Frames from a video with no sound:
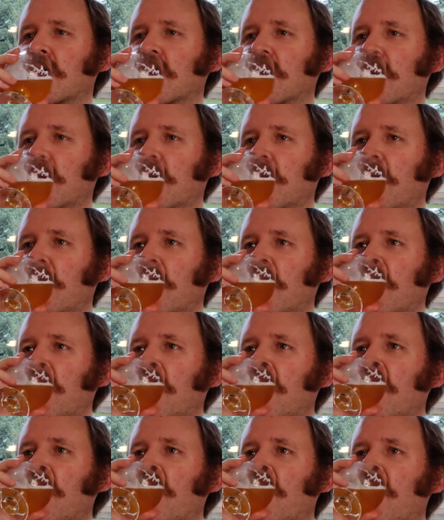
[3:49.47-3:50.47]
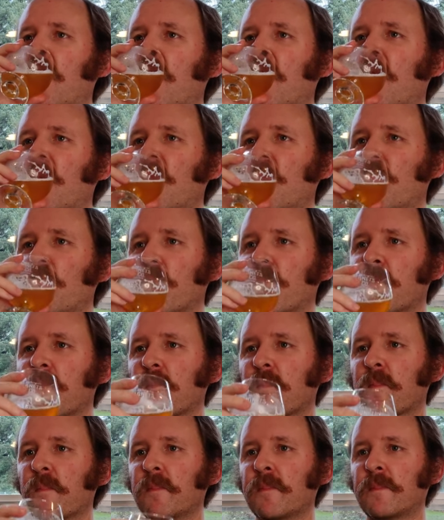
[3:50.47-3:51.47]

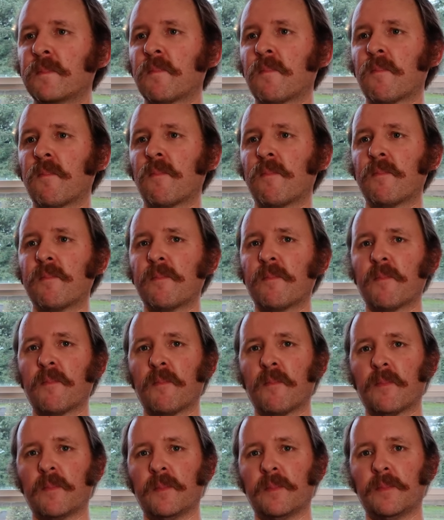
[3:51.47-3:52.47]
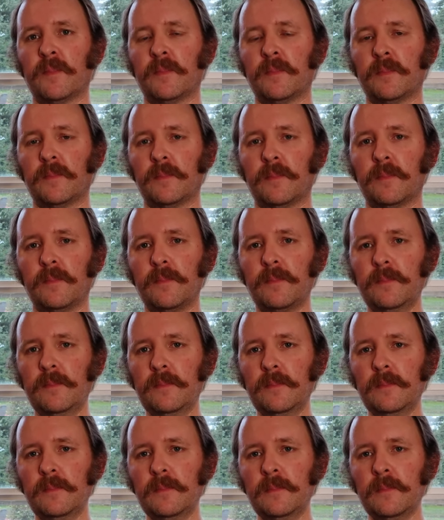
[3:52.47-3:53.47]

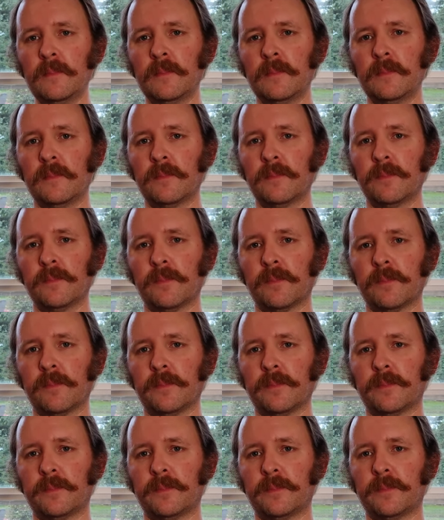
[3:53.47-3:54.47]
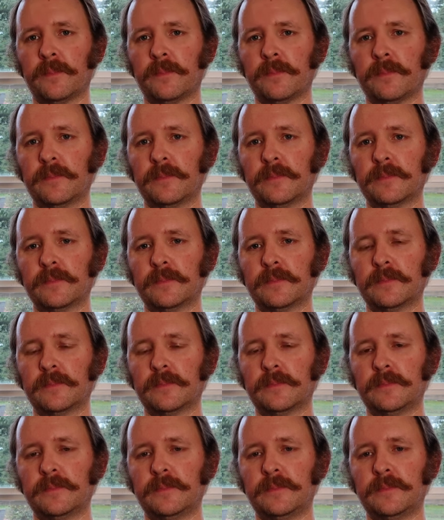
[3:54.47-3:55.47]

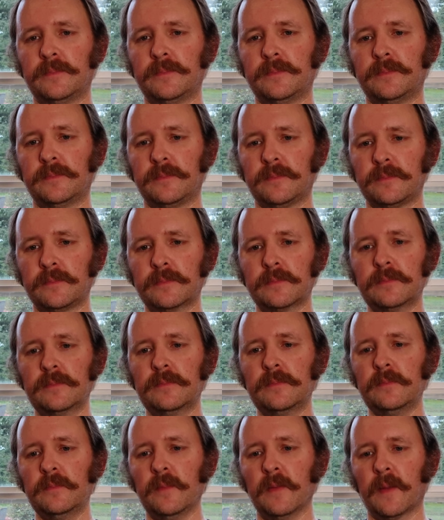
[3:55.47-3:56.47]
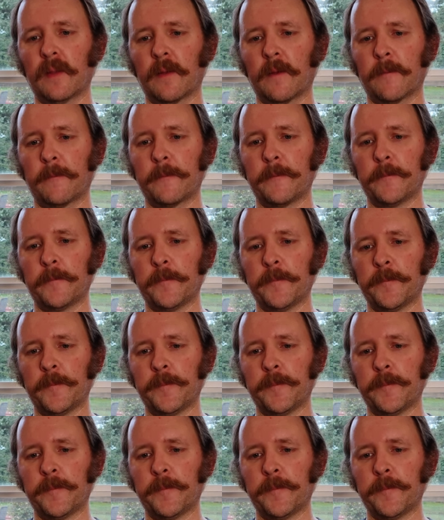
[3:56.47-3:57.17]
Nothing is said.